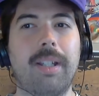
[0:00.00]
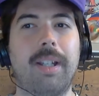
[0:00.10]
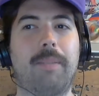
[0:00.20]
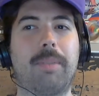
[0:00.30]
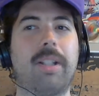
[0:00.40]

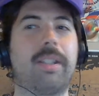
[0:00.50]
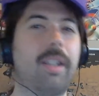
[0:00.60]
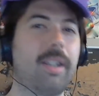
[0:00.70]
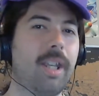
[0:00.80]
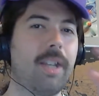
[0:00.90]
I'm glad
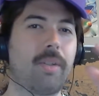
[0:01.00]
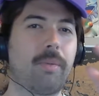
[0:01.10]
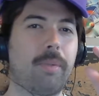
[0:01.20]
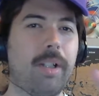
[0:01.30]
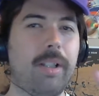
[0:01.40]
they had to
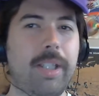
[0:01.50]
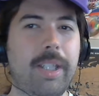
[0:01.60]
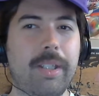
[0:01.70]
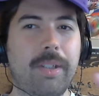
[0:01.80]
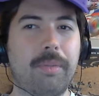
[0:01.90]

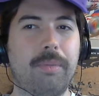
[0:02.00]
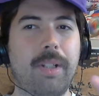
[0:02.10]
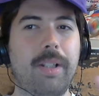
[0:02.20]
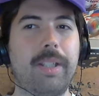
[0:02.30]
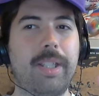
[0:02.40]

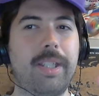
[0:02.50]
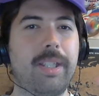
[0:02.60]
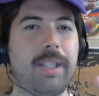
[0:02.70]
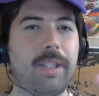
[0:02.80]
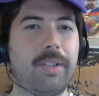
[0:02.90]

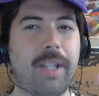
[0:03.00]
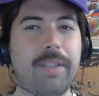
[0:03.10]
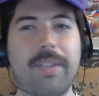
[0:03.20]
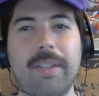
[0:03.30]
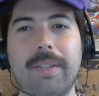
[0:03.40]
really
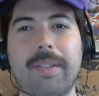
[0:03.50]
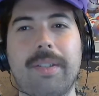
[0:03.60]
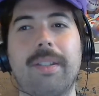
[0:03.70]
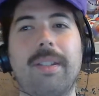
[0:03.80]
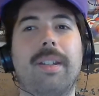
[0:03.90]
condense it
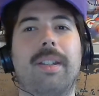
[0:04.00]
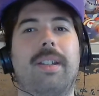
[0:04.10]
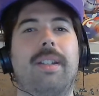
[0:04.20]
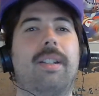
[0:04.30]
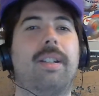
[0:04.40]

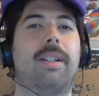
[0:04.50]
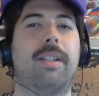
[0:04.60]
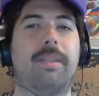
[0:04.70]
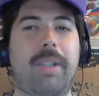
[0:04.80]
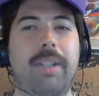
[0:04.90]

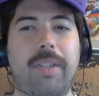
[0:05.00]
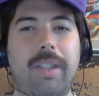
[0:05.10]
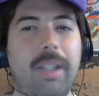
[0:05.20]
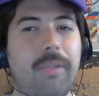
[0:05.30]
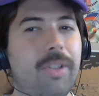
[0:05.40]
because I
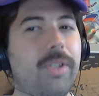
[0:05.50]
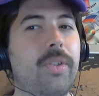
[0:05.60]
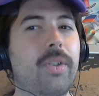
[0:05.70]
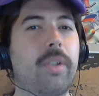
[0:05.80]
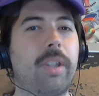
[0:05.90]
think Phil
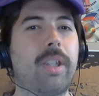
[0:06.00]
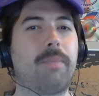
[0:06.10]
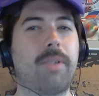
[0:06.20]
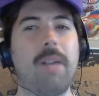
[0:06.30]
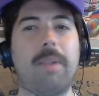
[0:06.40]
scolded them
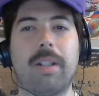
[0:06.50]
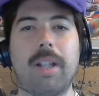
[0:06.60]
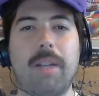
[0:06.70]
probably a lot